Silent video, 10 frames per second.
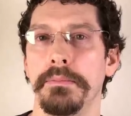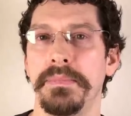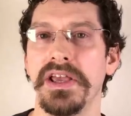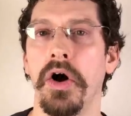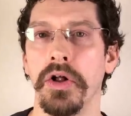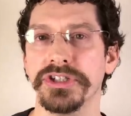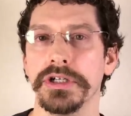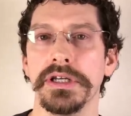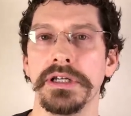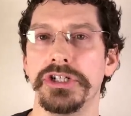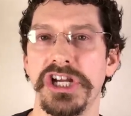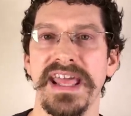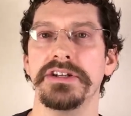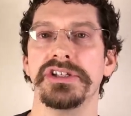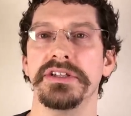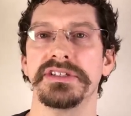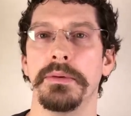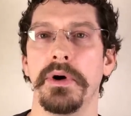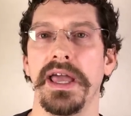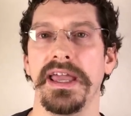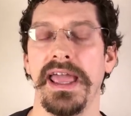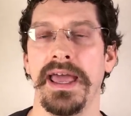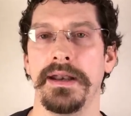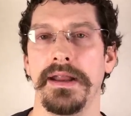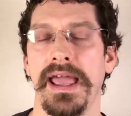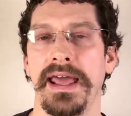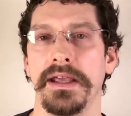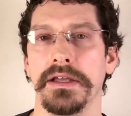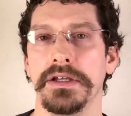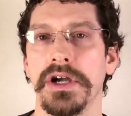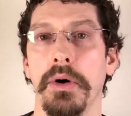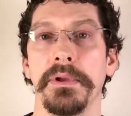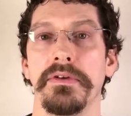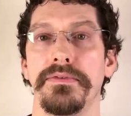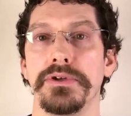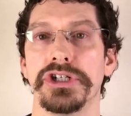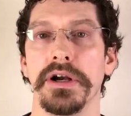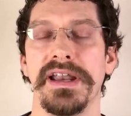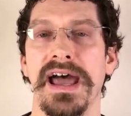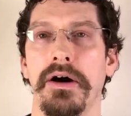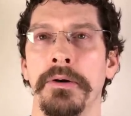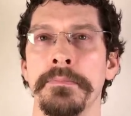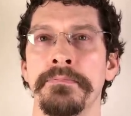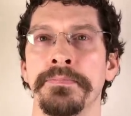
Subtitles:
be altered, changed in some way, and it could go up in the future. Now,